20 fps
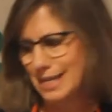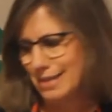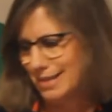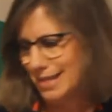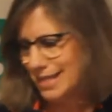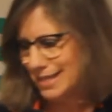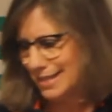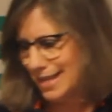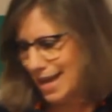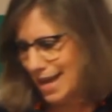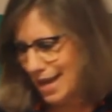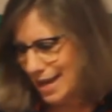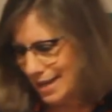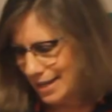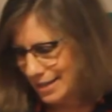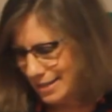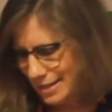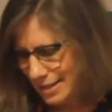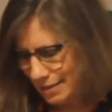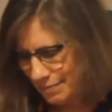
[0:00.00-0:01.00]
eat these
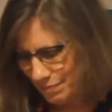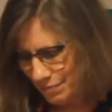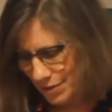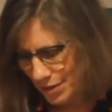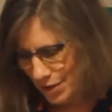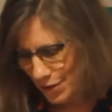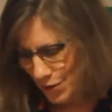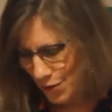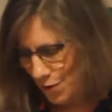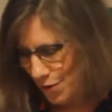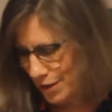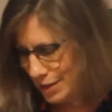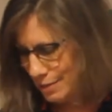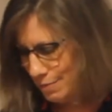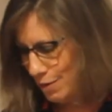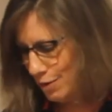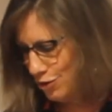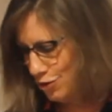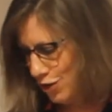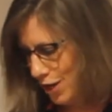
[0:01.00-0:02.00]
eggs? And of course,
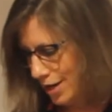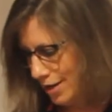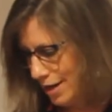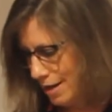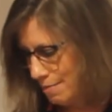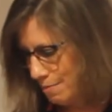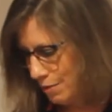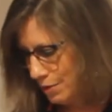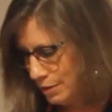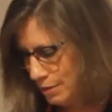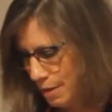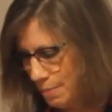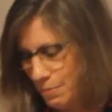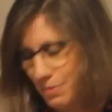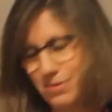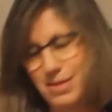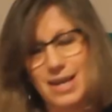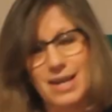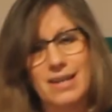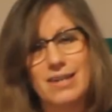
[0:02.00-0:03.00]
most generally, most
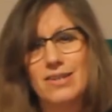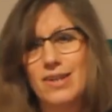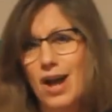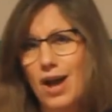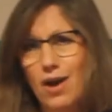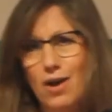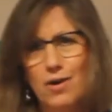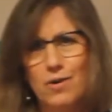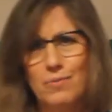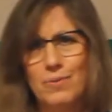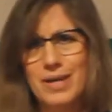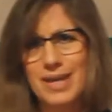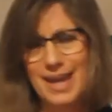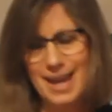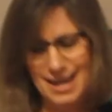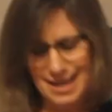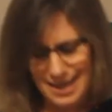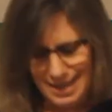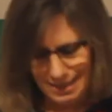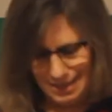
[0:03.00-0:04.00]
people think, no, we
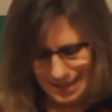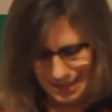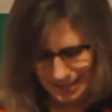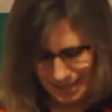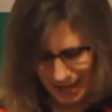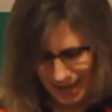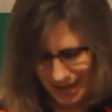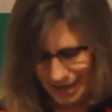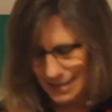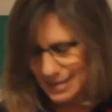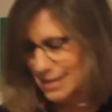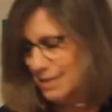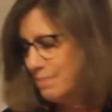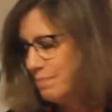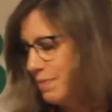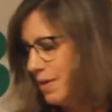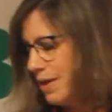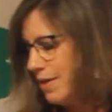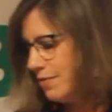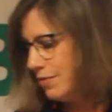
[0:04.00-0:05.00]
can't eat these eggs.
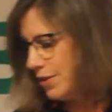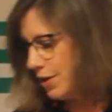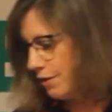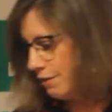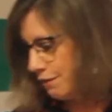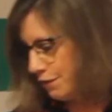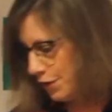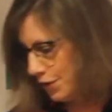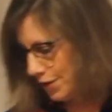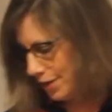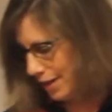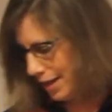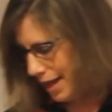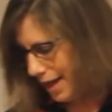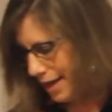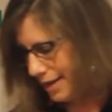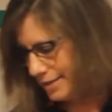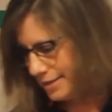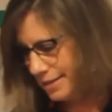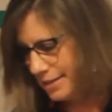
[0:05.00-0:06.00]
They're
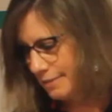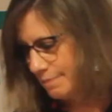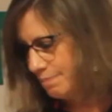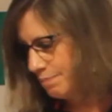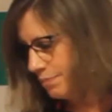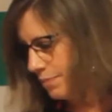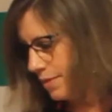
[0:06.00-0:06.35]
fertilized.